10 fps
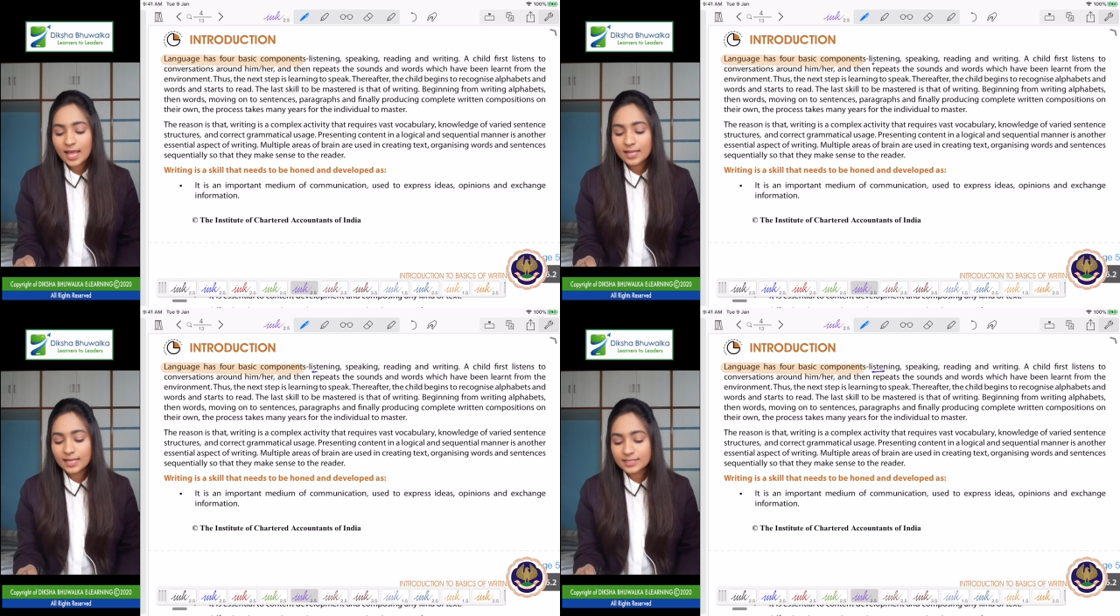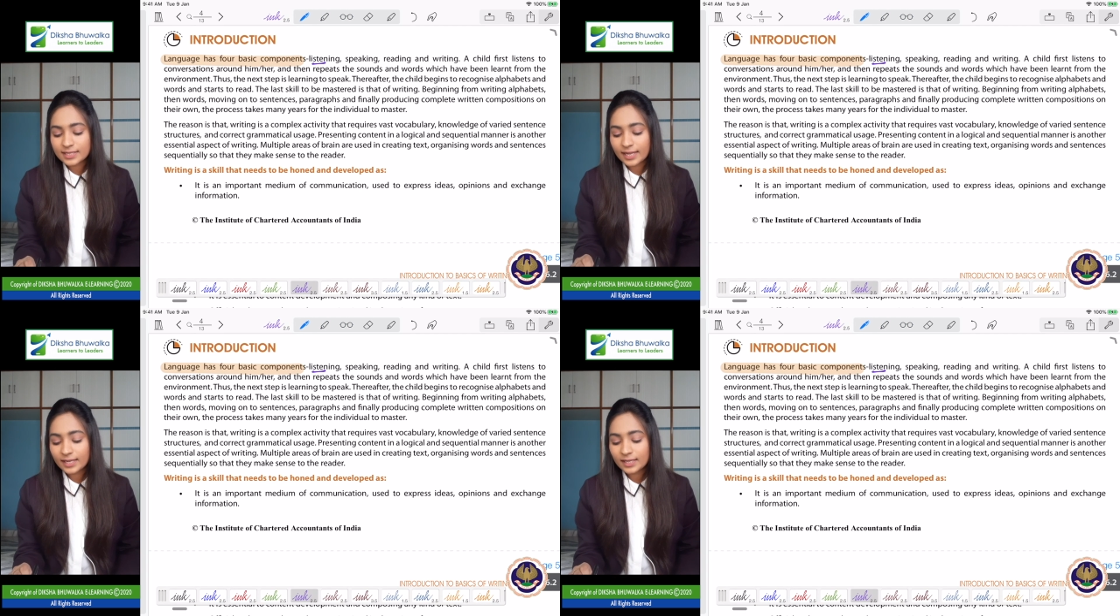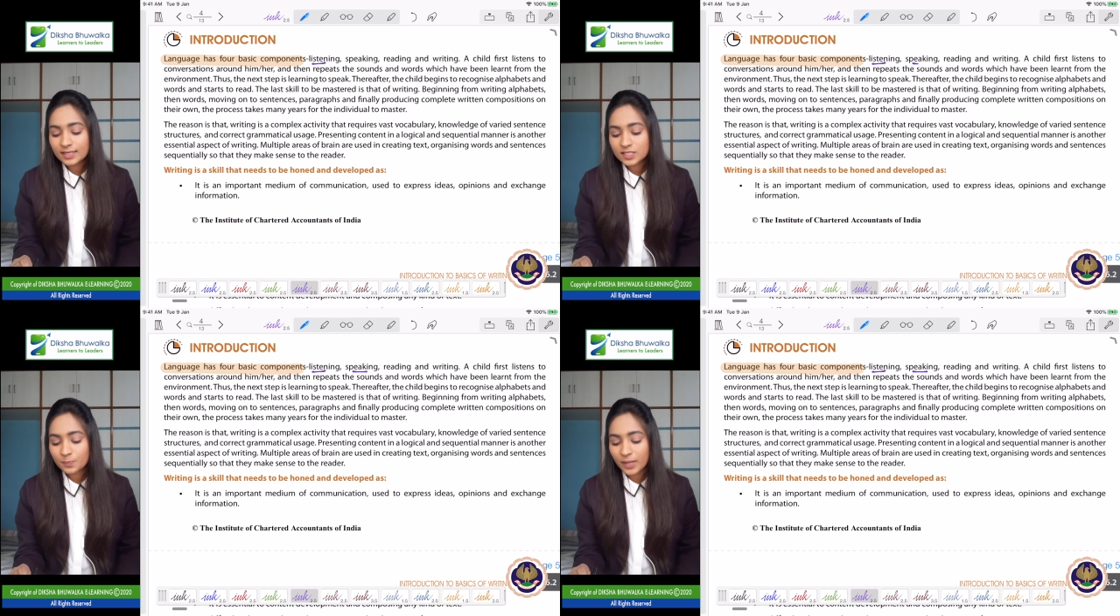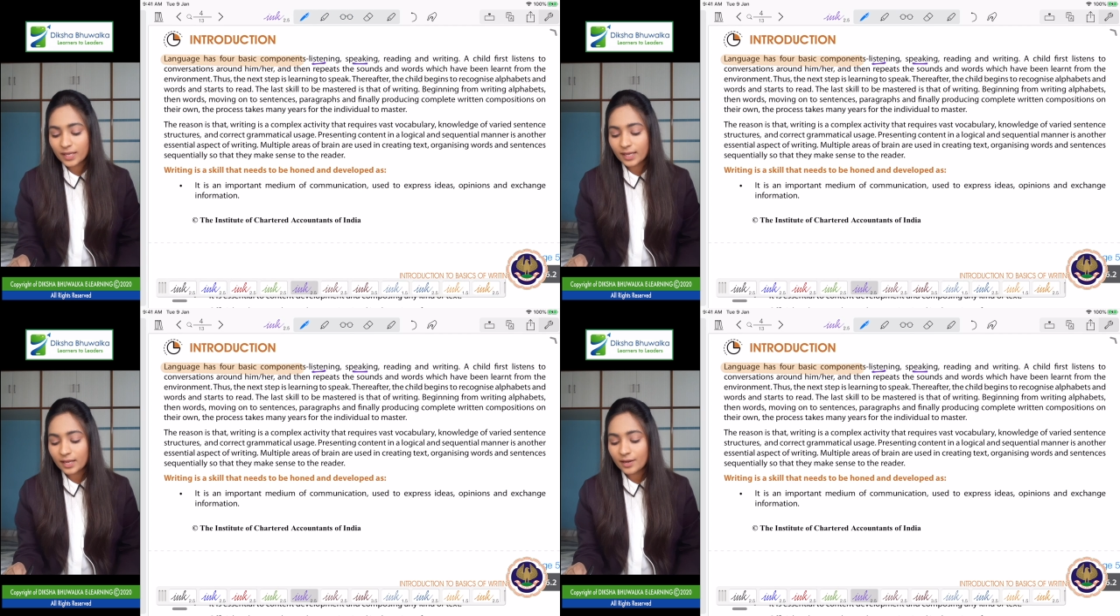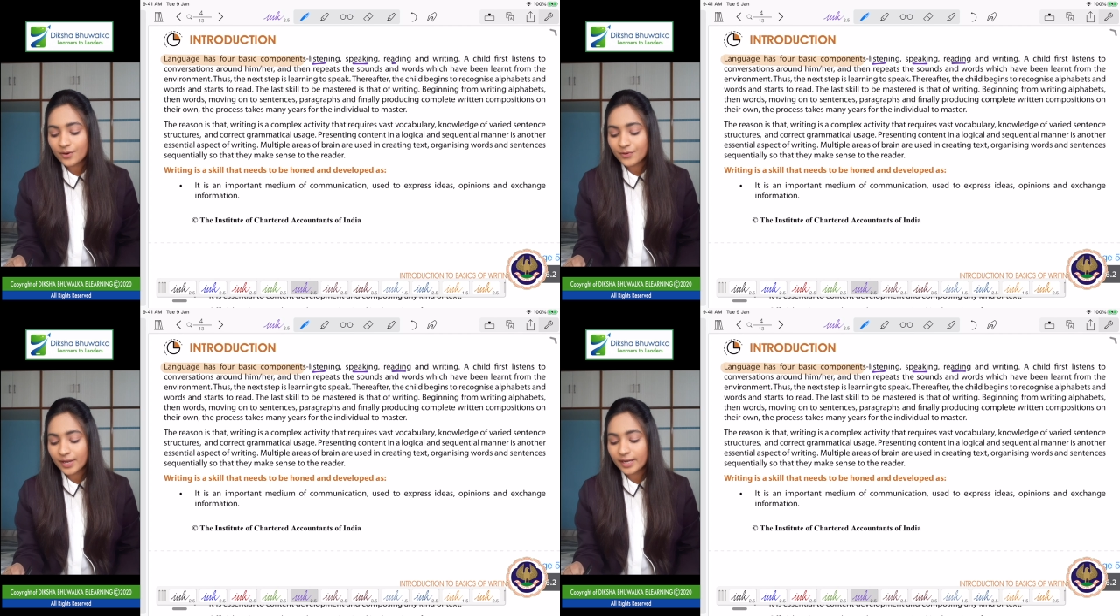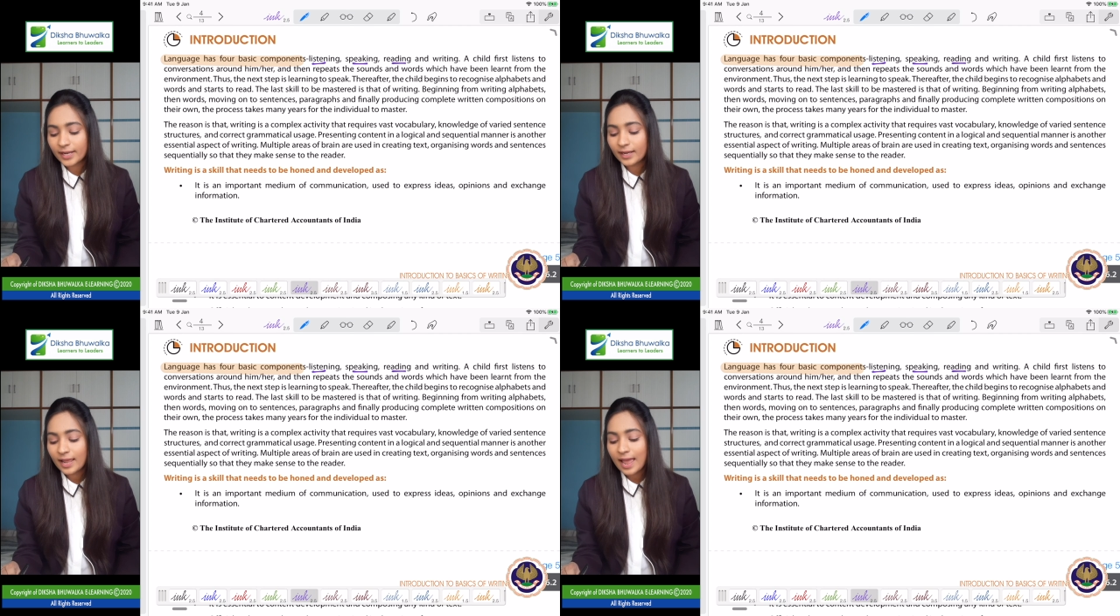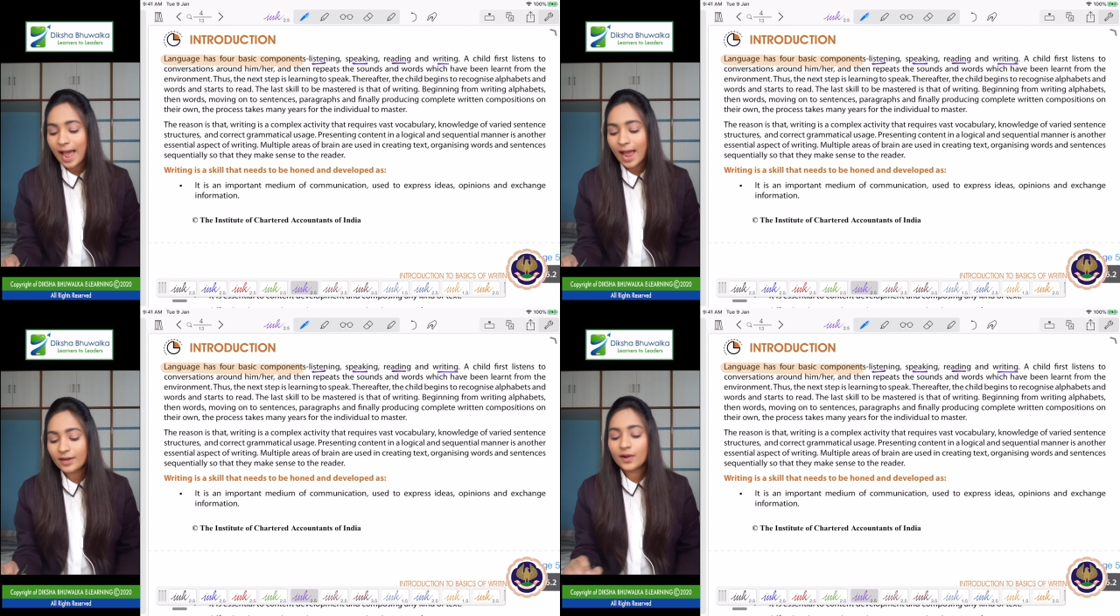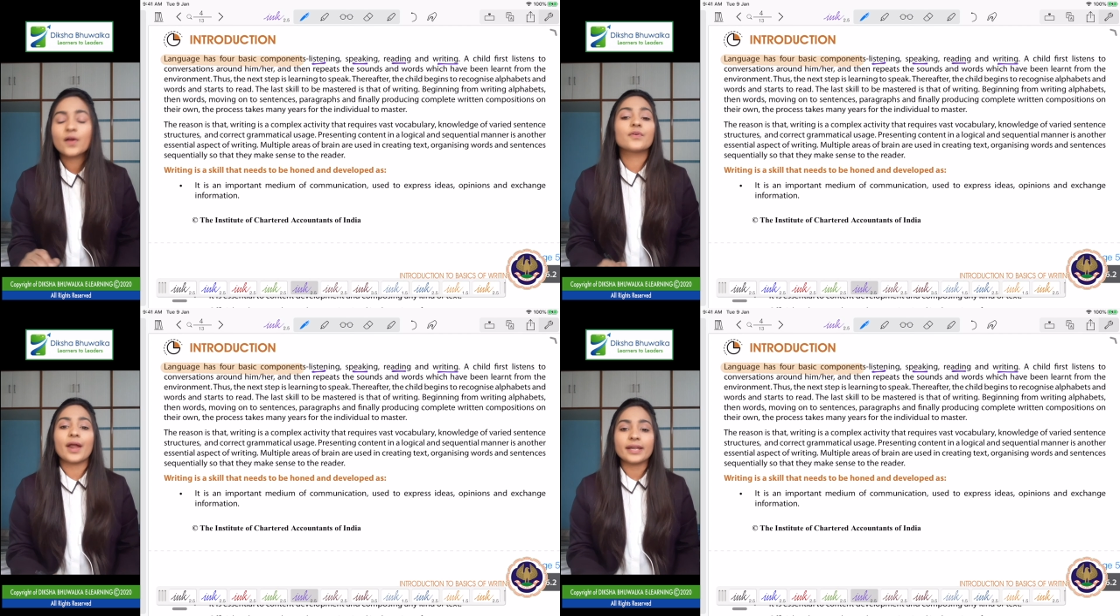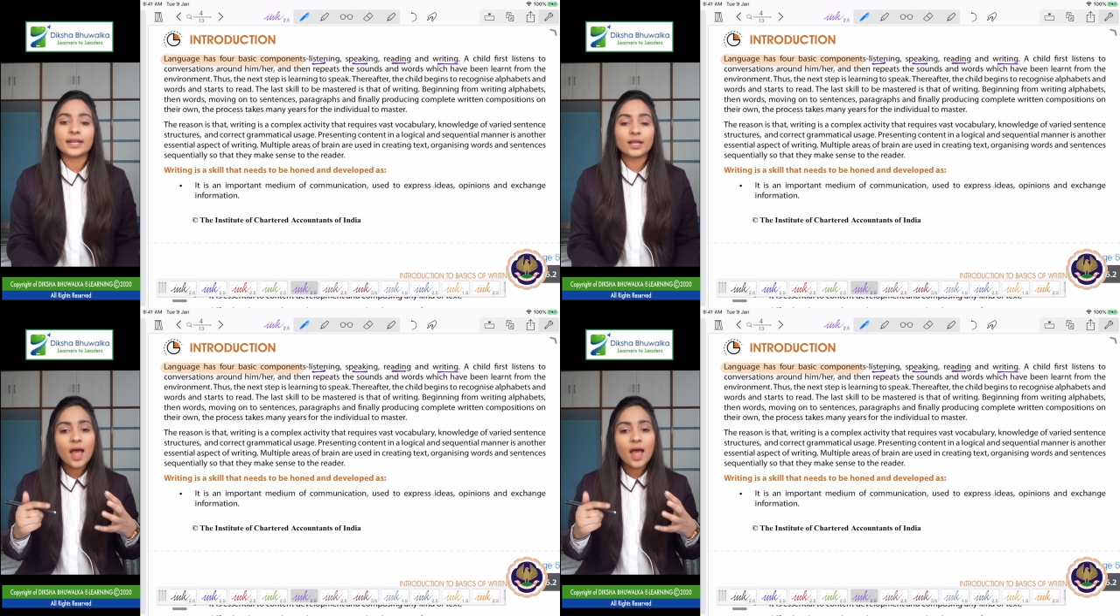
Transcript: listening, speaking, reading and writing.